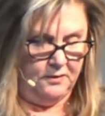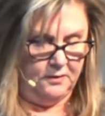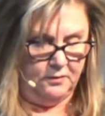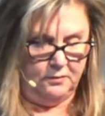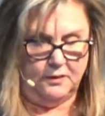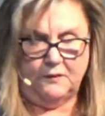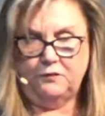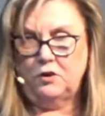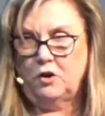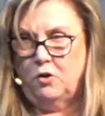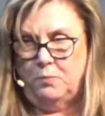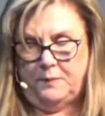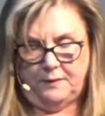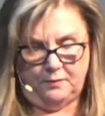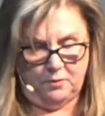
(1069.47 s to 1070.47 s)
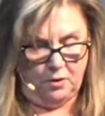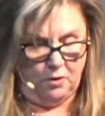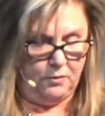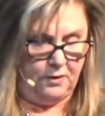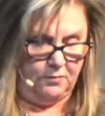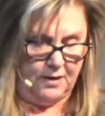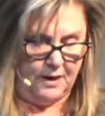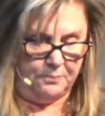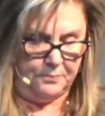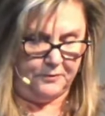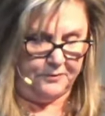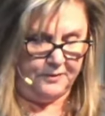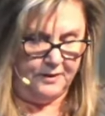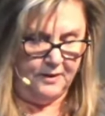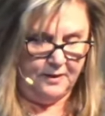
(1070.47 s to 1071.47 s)
who left hoagie
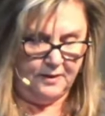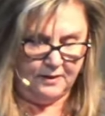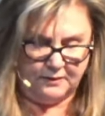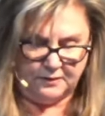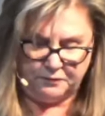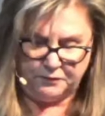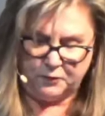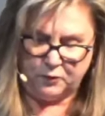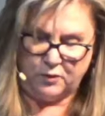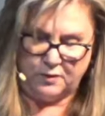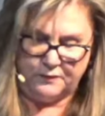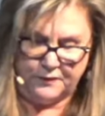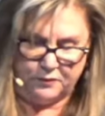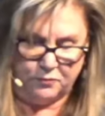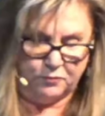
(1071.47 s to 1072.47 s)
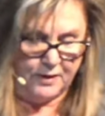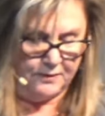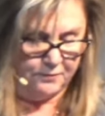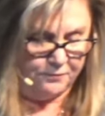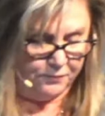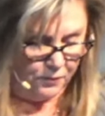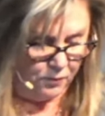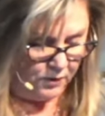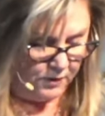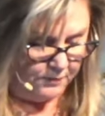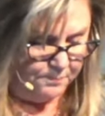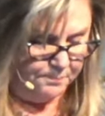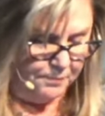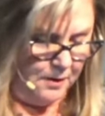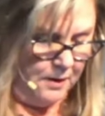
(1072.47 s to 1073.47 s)
wrappers on the floor of his red
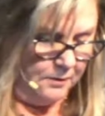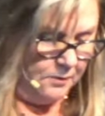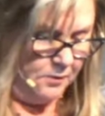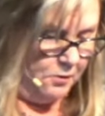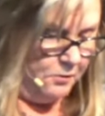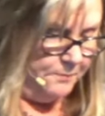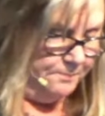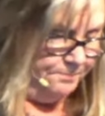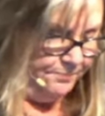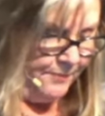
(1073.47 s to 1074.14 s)
Ford Bronco.